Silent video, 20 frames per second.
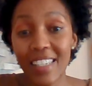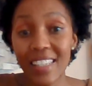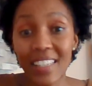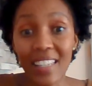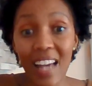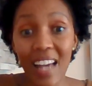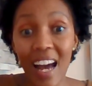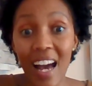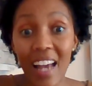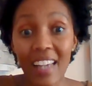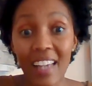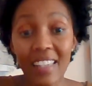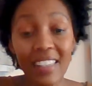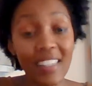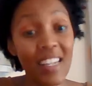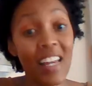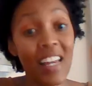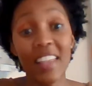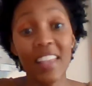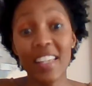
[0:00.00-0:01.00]

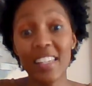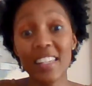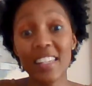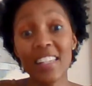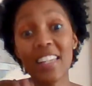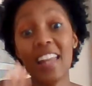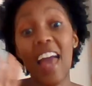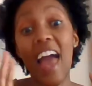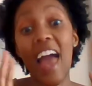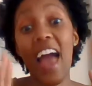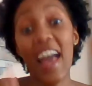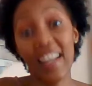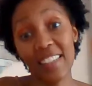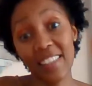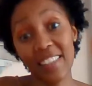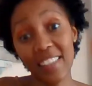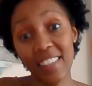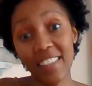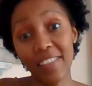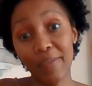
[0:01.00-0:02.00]
designs. This is an
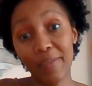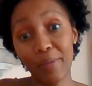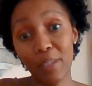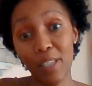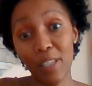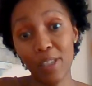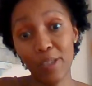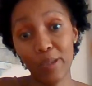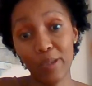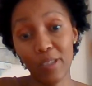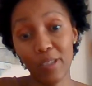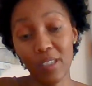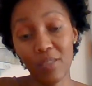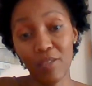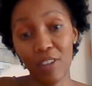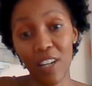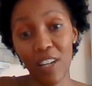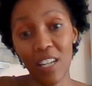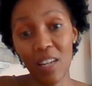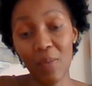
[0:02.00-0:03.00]
excellent resource
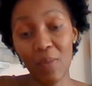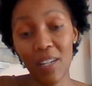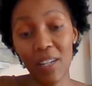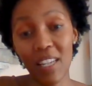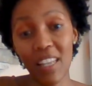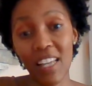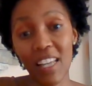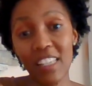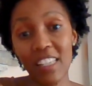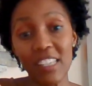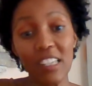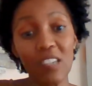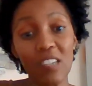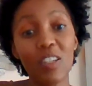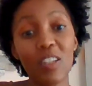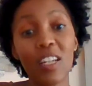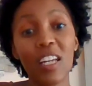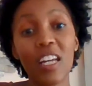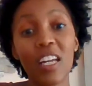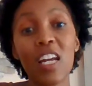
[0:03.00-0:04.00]
for anybody that's
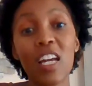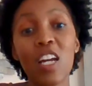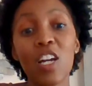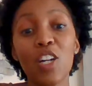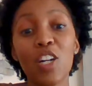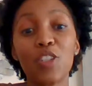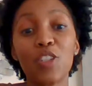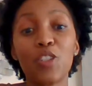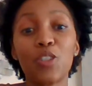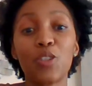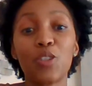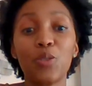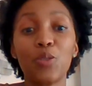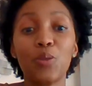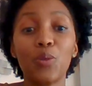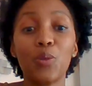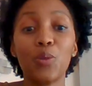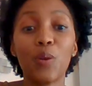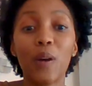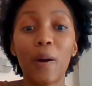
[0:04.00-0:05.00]
looking
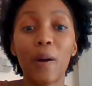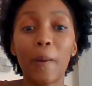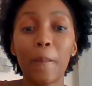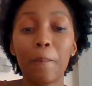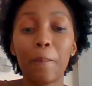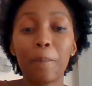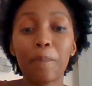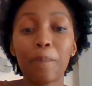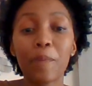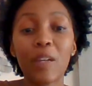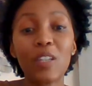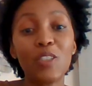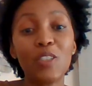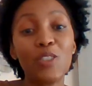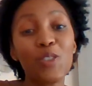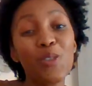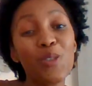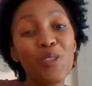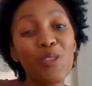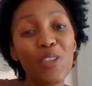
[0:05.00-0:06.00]
to
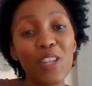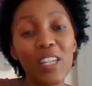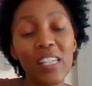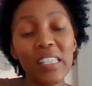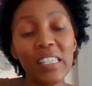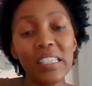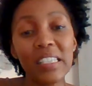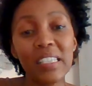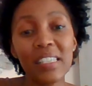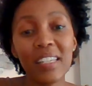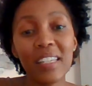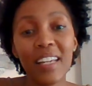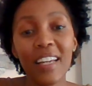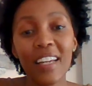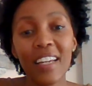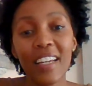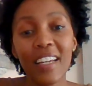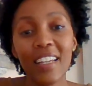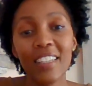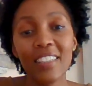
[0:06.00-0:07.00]
do this,
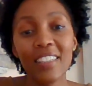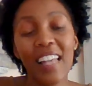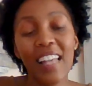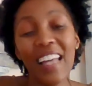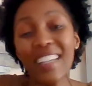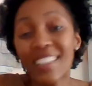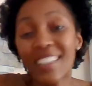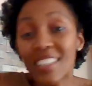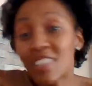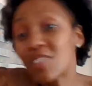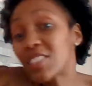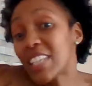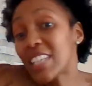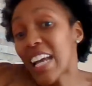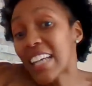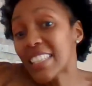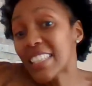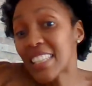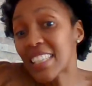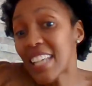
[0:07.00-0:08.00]
like to
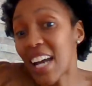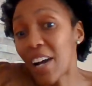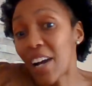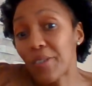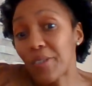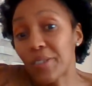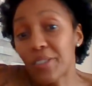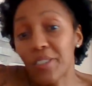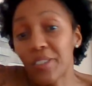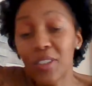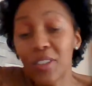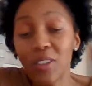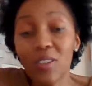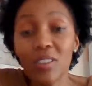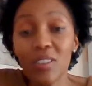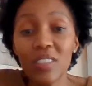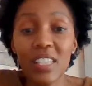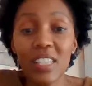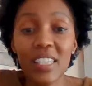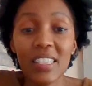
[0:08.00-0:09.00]
test it out,
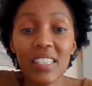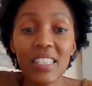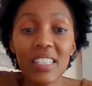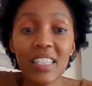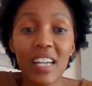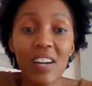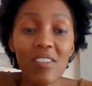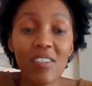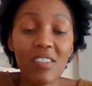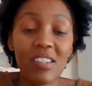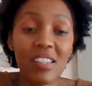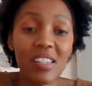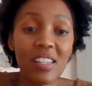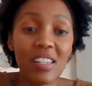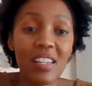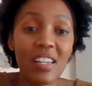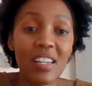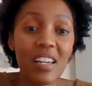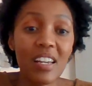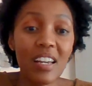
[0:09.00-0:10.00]
test it out,
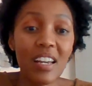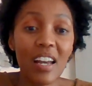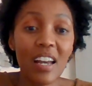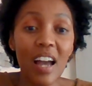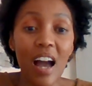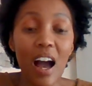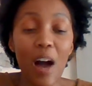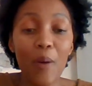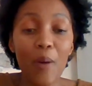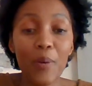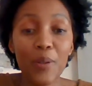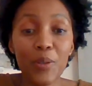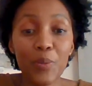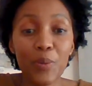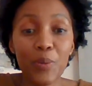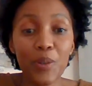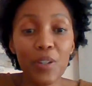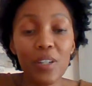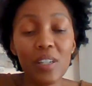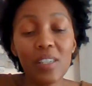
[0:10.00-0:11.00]
see how
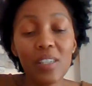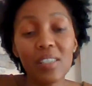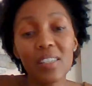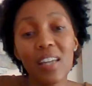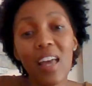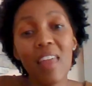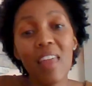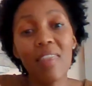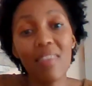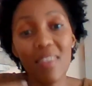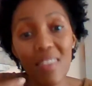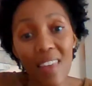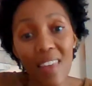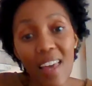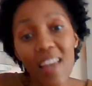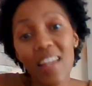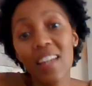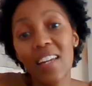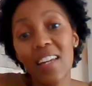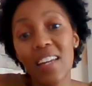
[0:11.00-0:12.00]
it works, and
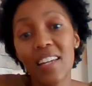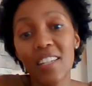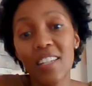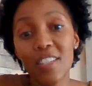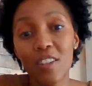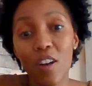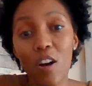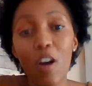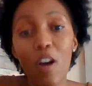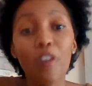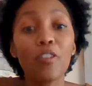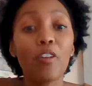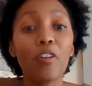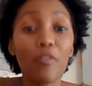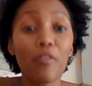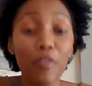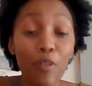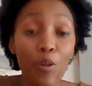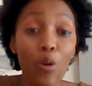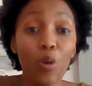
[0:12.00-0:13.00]
then later on,
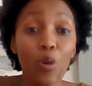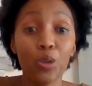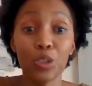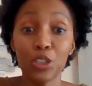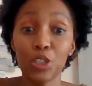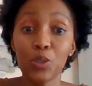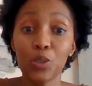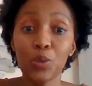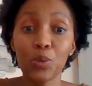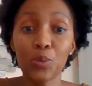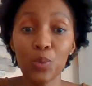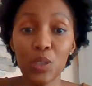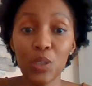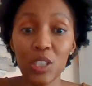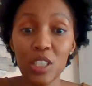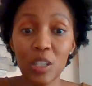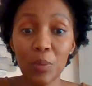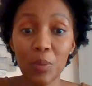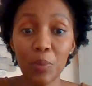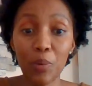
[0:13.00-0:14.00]
of course, you'll
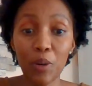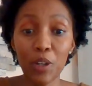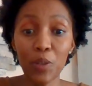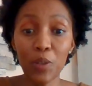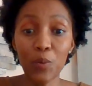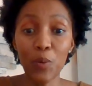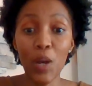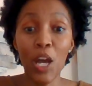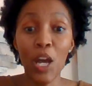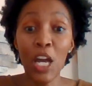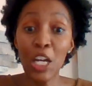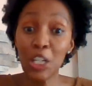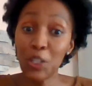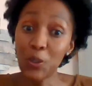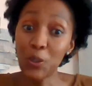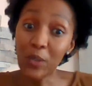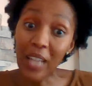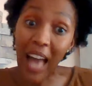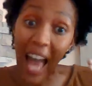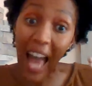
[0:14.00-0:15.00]
reach a point where
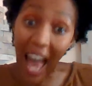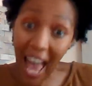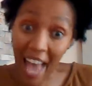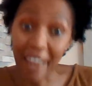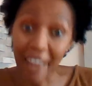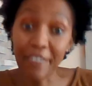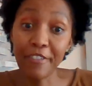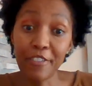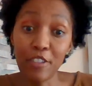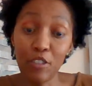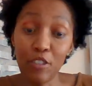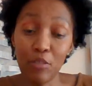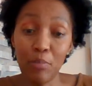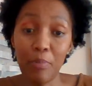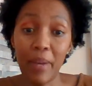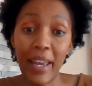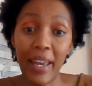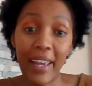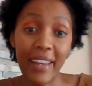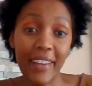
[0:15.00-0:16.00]
you'll have to
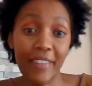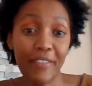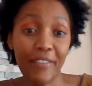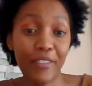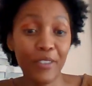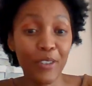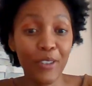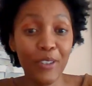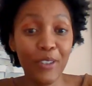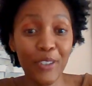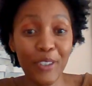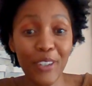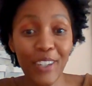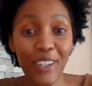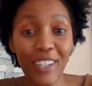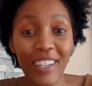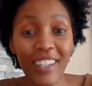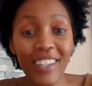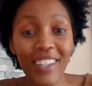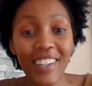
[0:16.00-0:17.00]
pay for
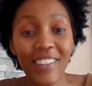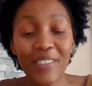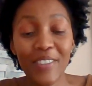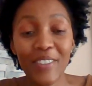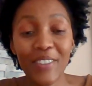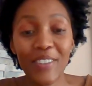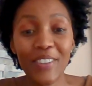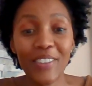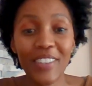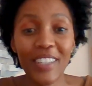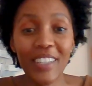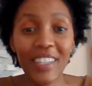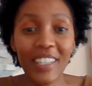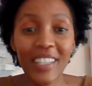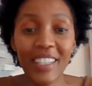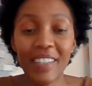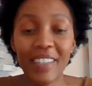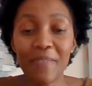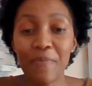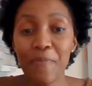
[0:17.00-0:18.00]

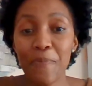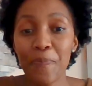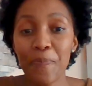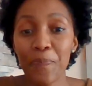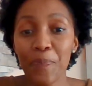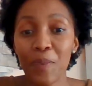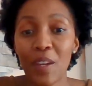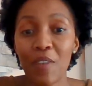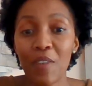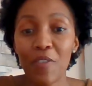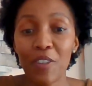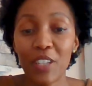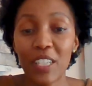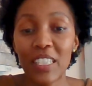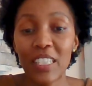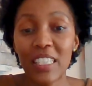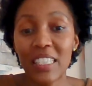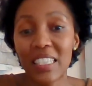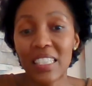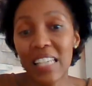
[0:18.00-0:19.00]
for
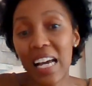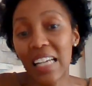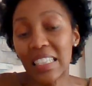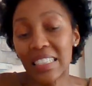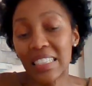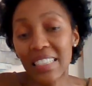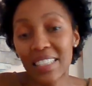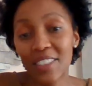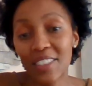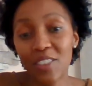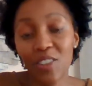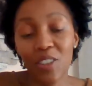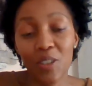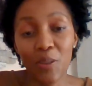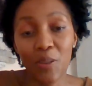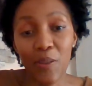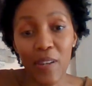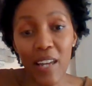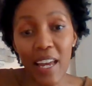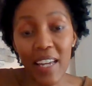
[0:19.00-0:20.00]
the designs that you
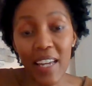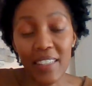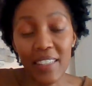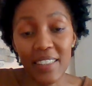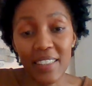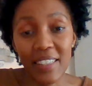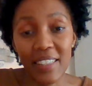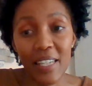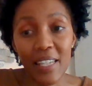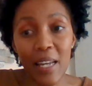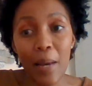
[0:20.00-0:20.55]
create.